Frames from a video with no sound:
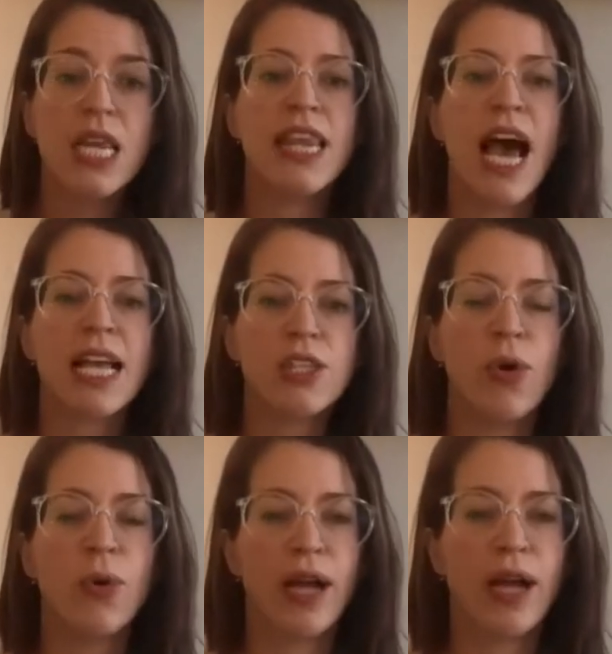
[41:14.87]
That's
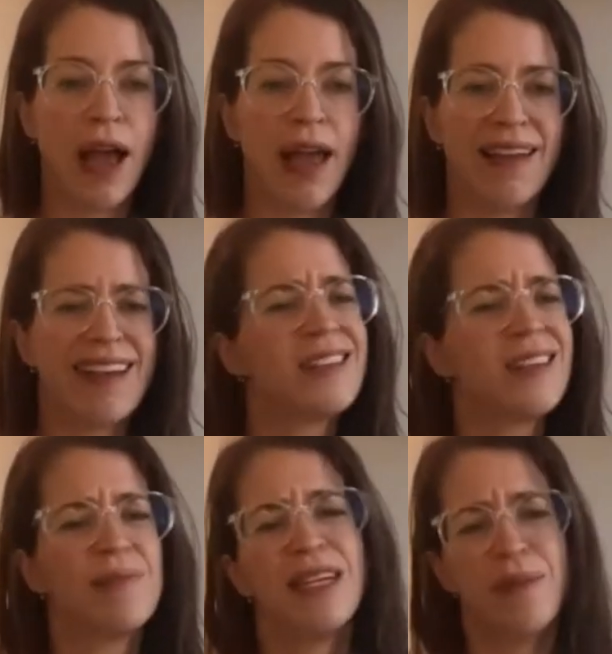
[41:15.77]
okay. And that's
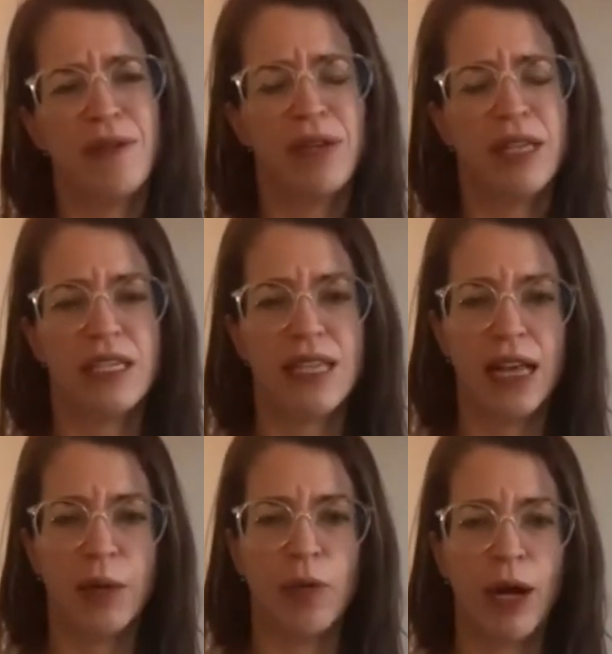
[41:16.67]
something to be really
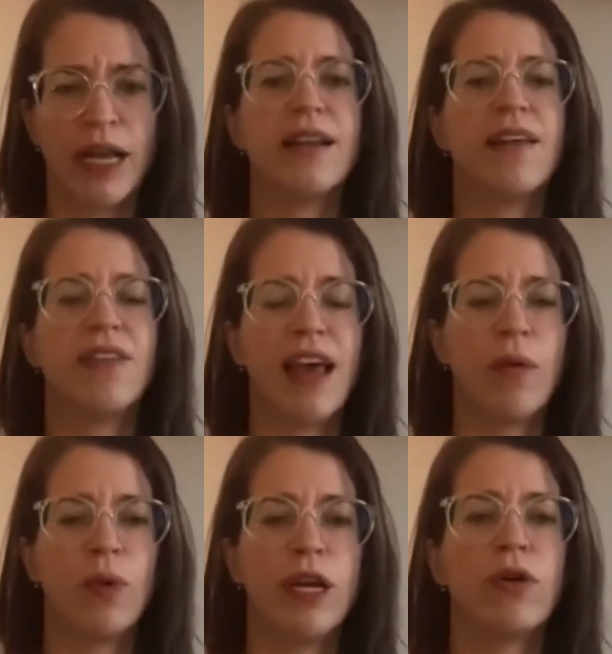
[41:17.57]
celebrated, that
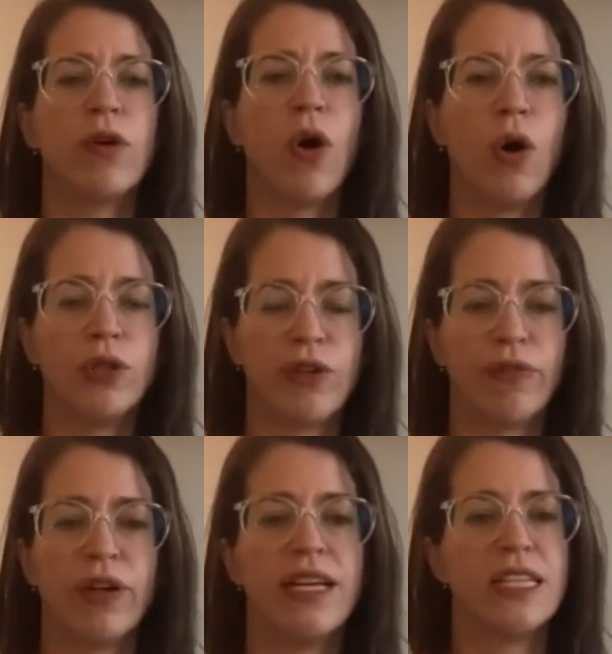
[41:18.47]
we are all
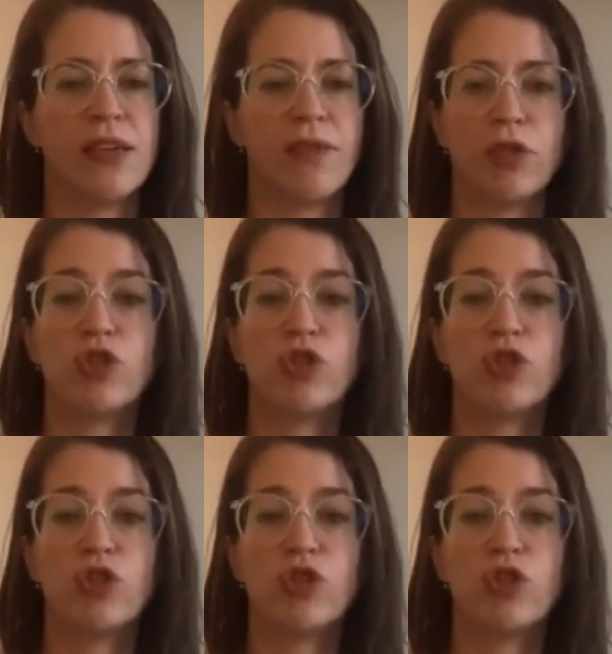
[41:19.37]
different in different